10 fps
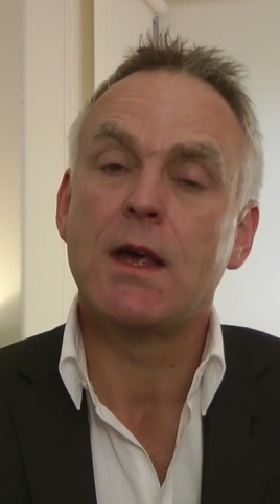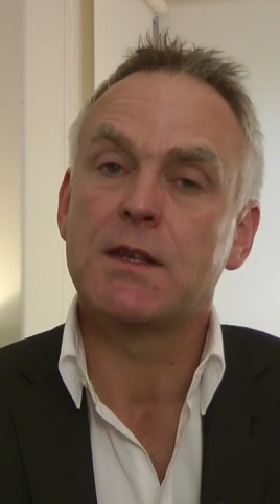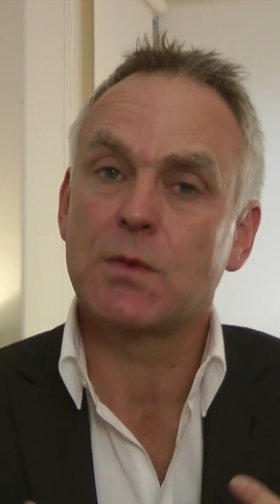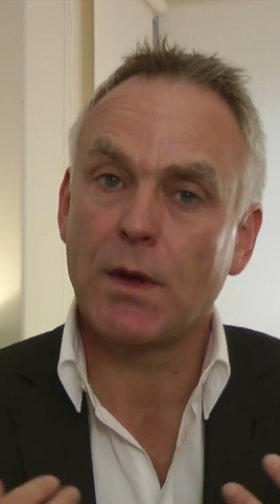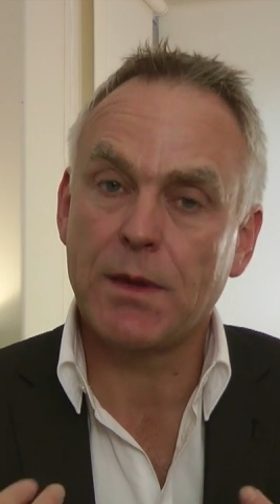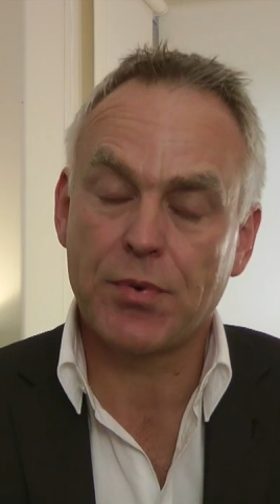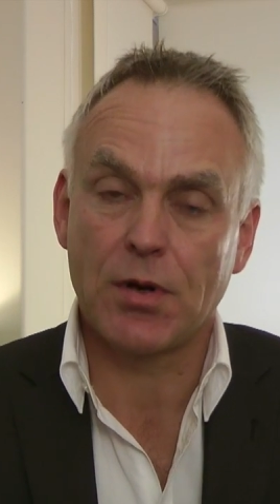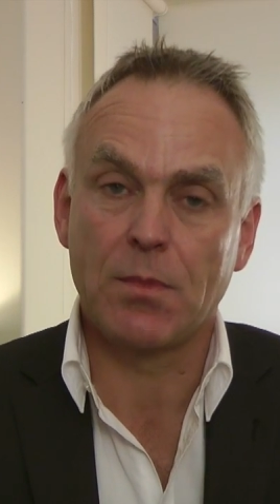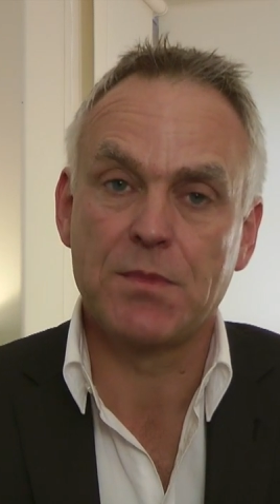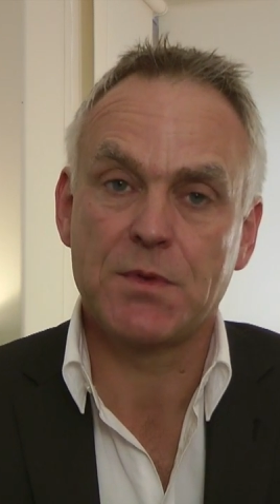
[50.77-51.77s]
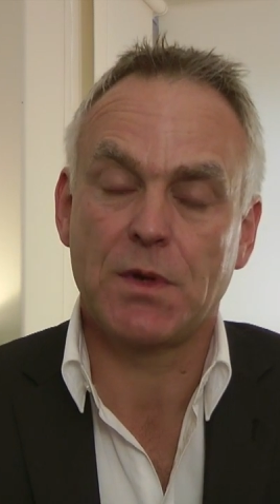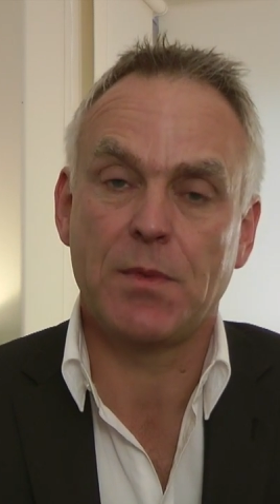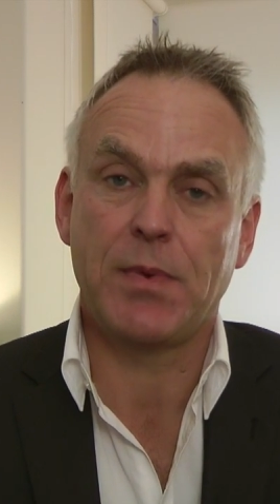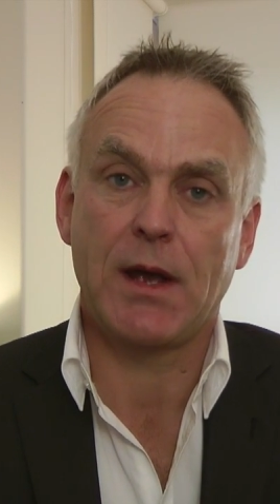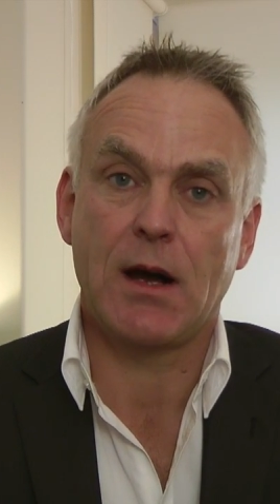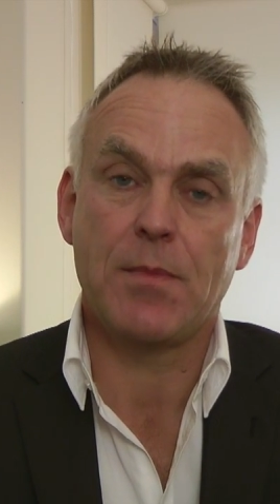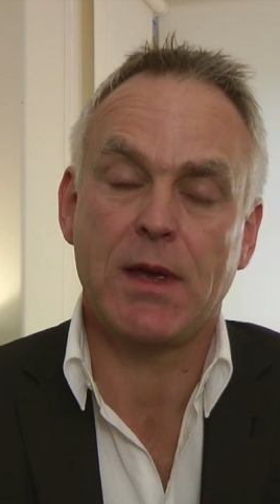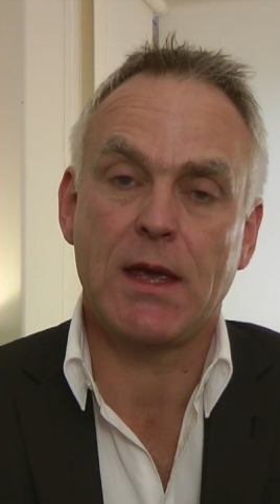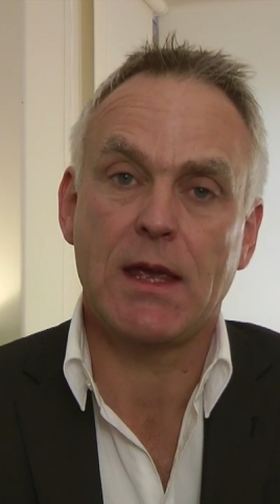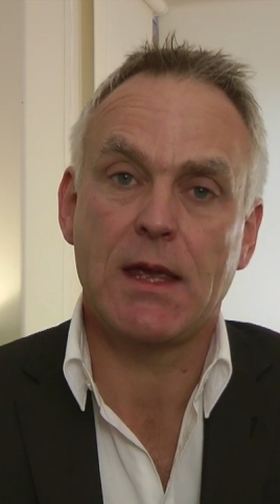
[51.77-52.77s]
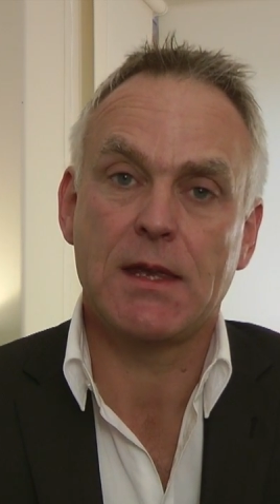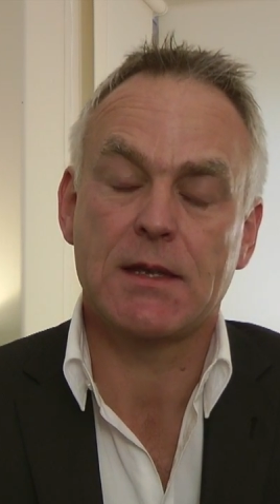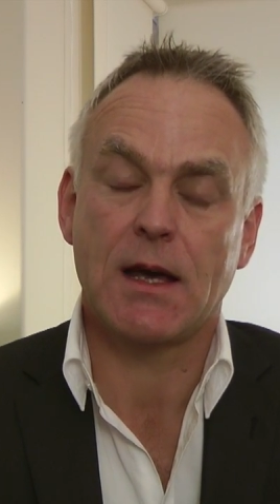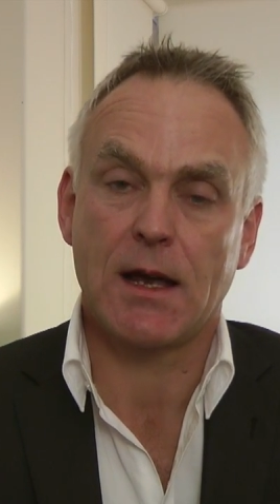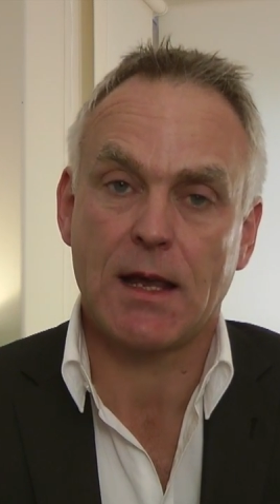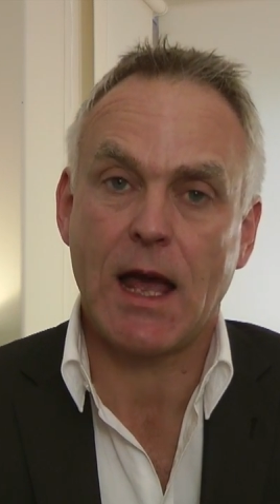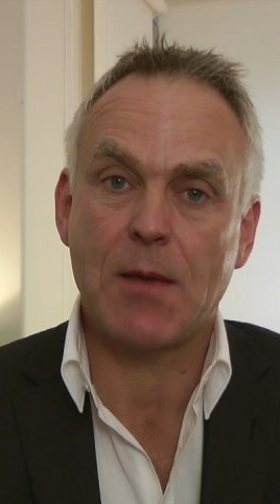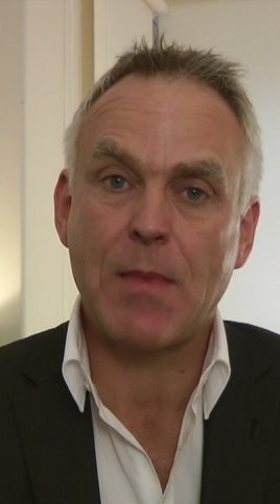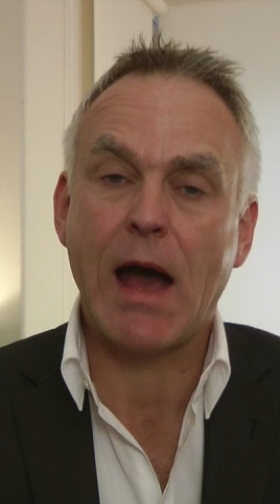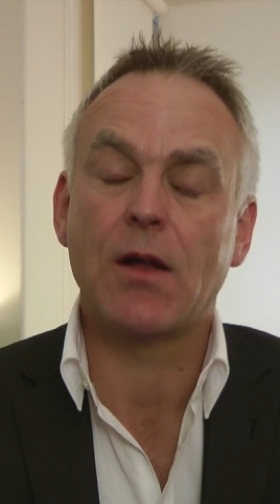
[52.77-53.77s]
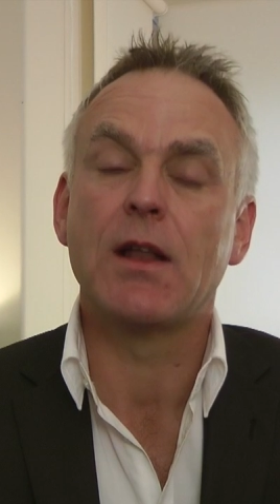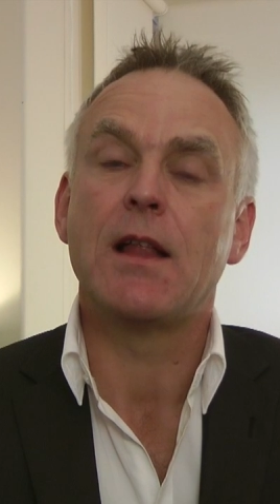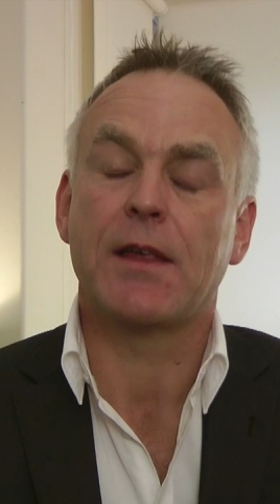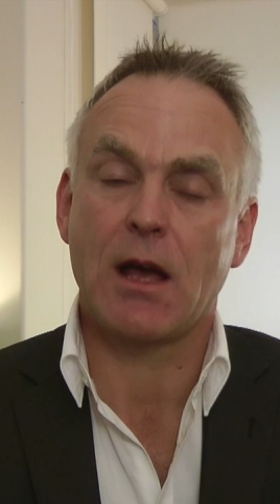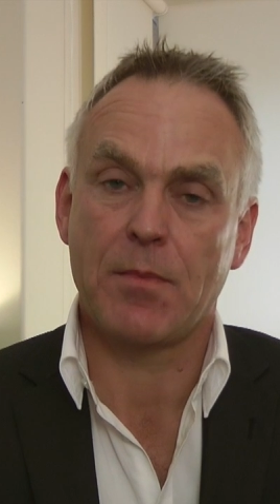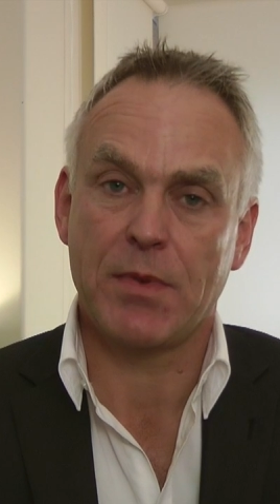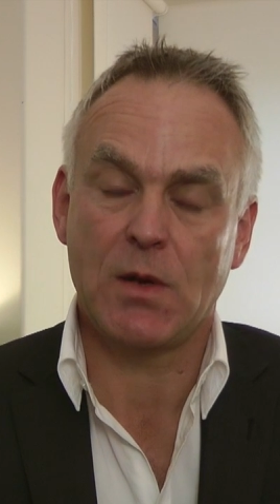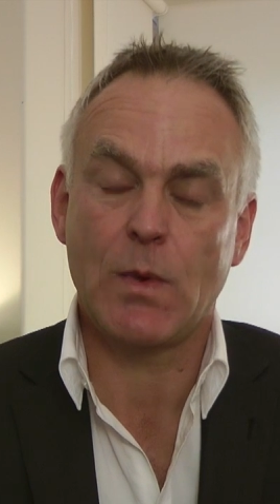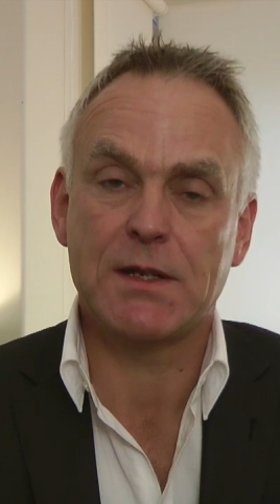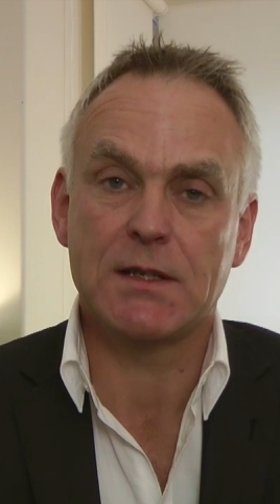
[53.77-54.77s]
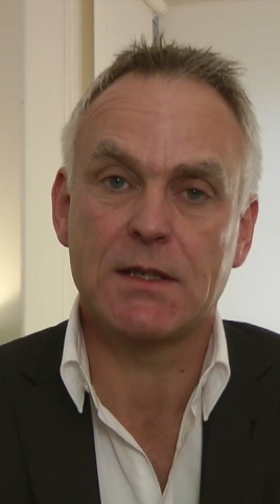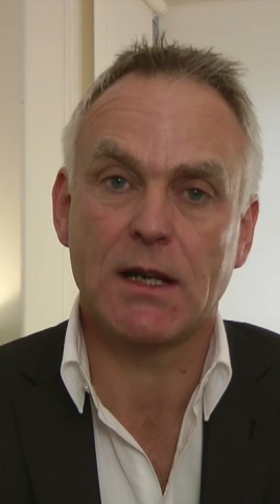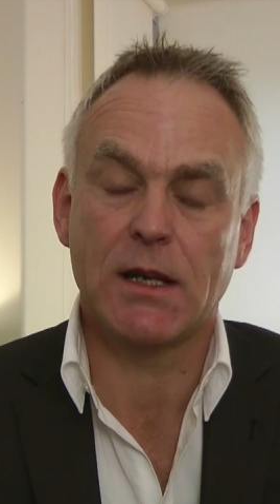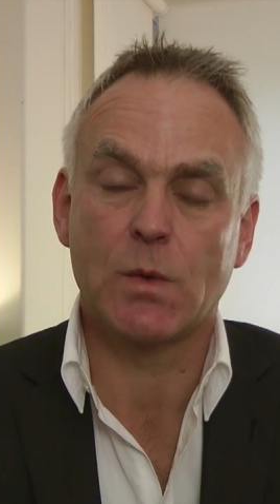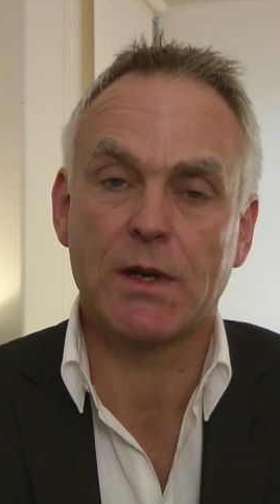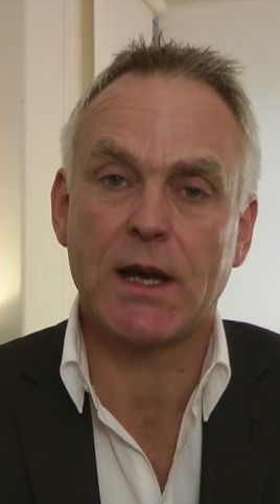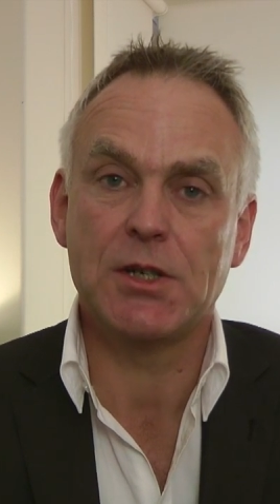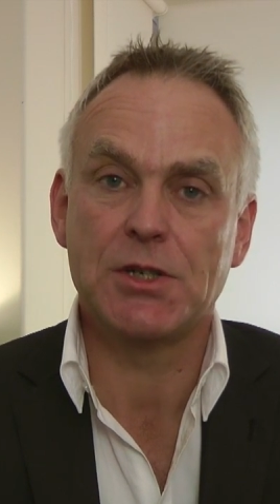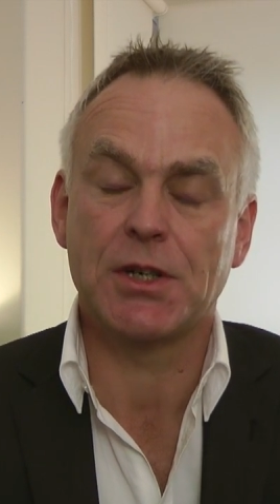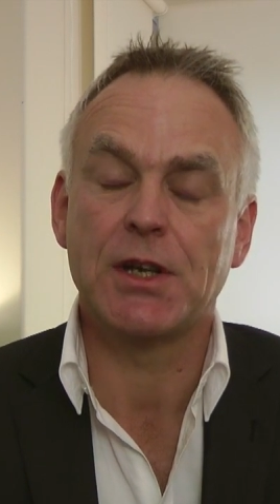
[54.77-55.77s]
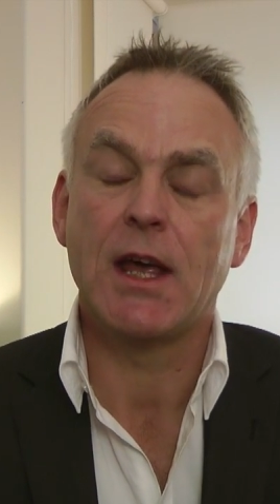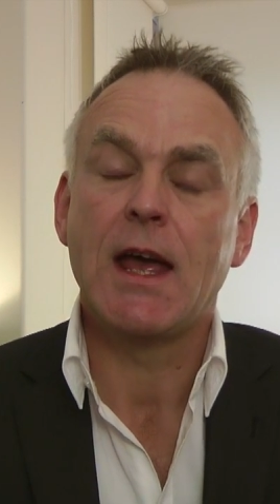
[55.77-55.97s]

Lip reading: So when the problems with the PIP came out, the company went into liquidation.